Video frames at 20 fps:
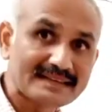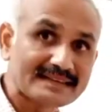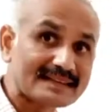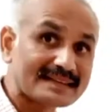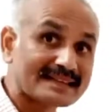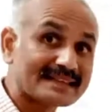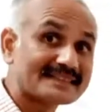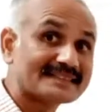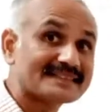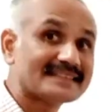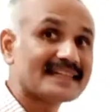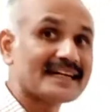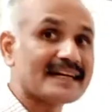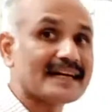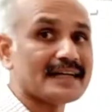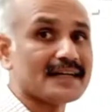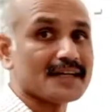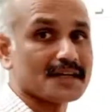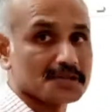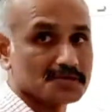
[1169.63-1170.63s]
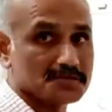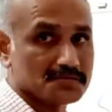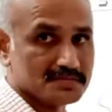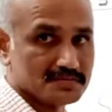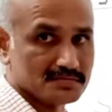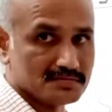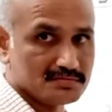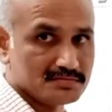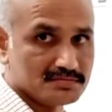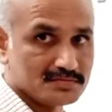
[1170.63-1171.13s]
the desire.
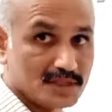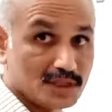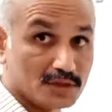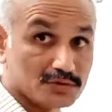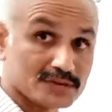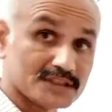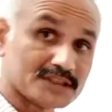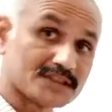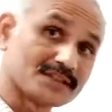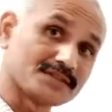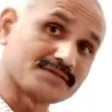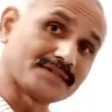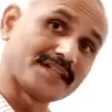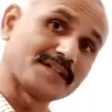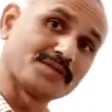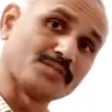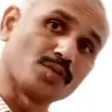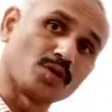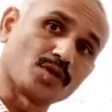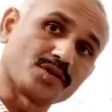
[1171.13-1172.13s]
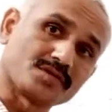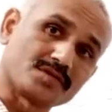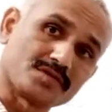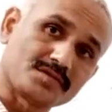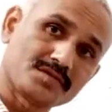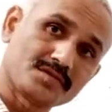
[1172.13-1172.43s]
Now, this is very important.